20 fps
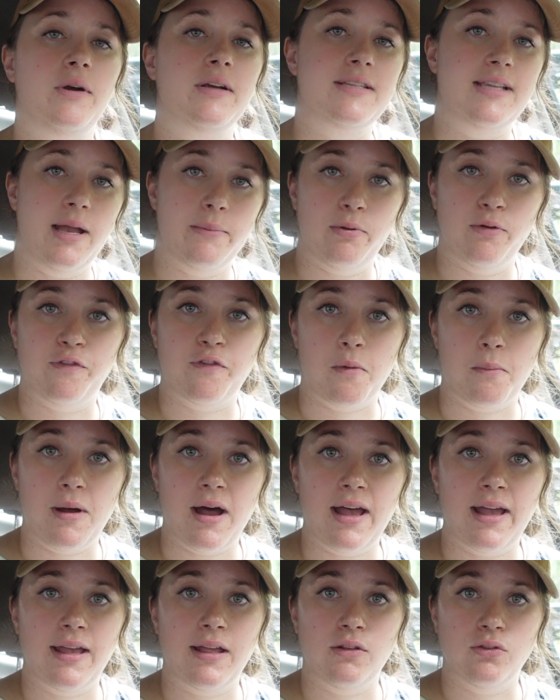example, for
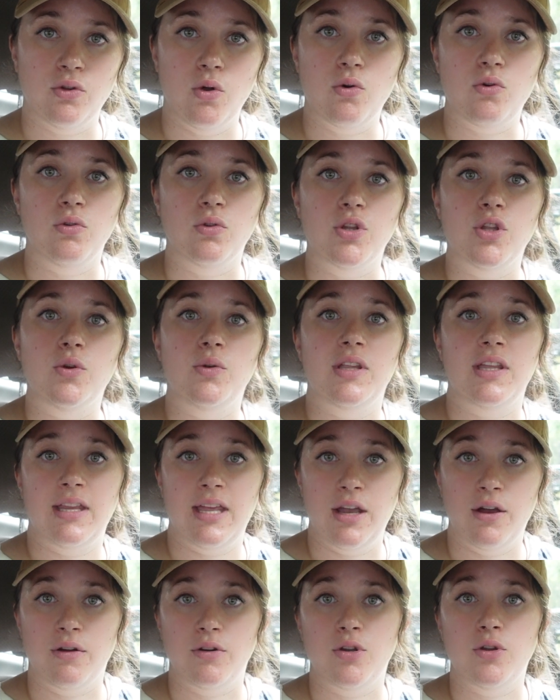my local union
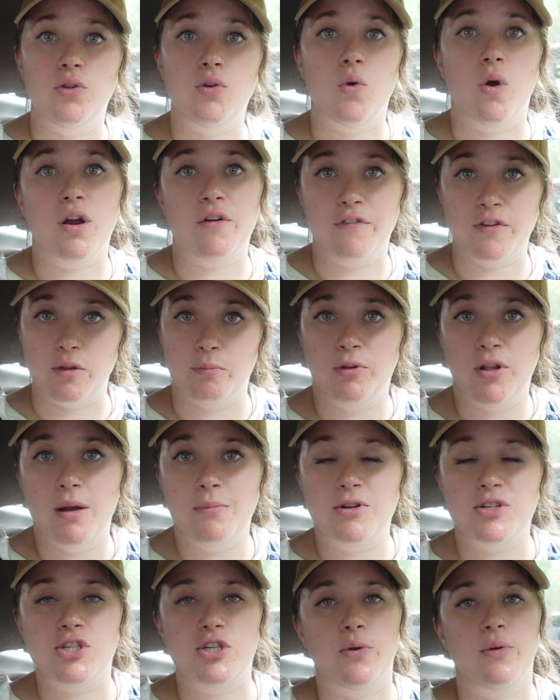here in New York, for the
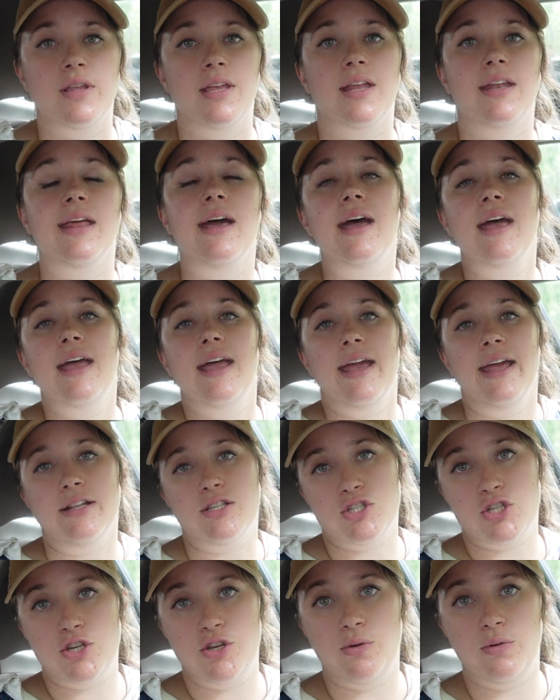plumbers union,
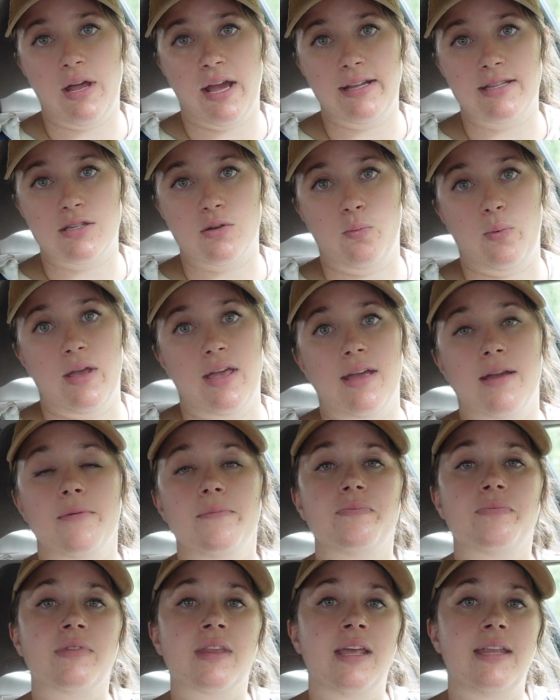it's 2 nights a week.
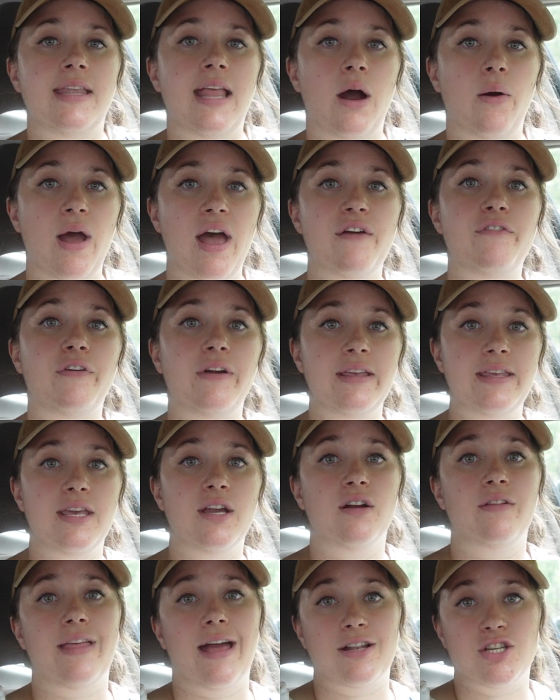Now, every
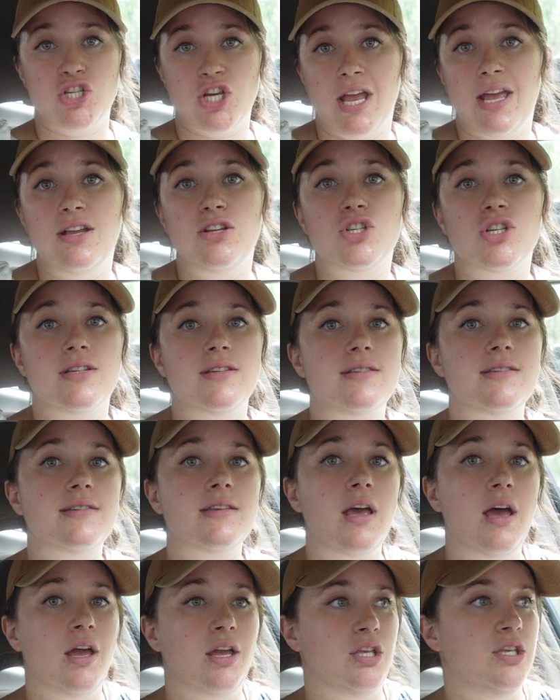year that changes.
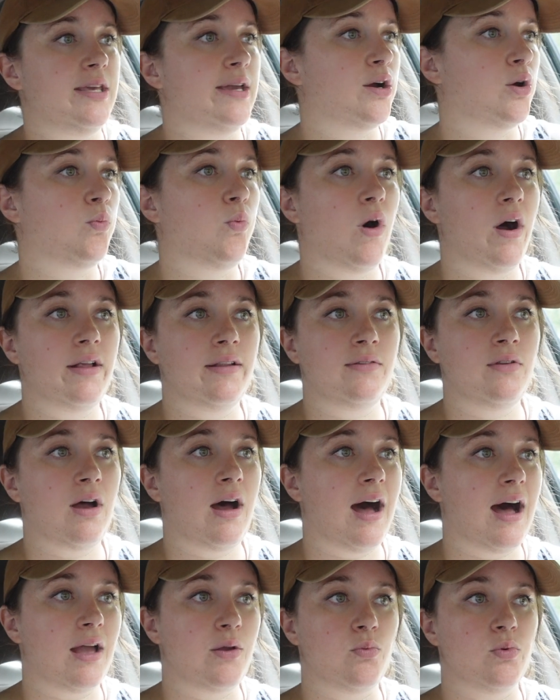Year one,
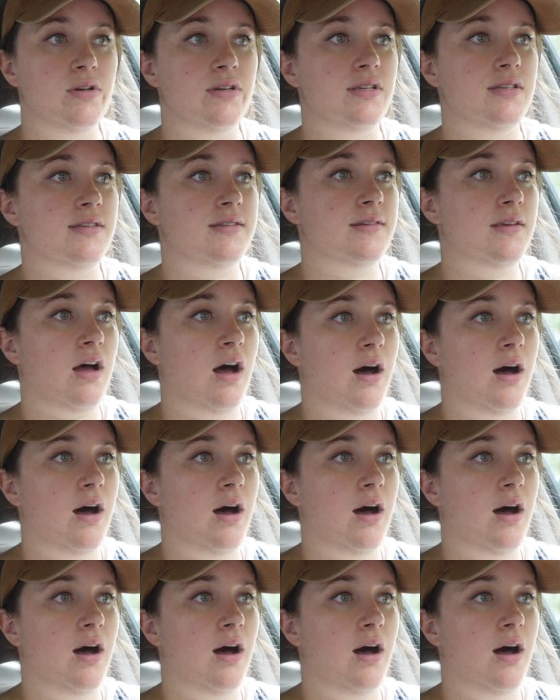I was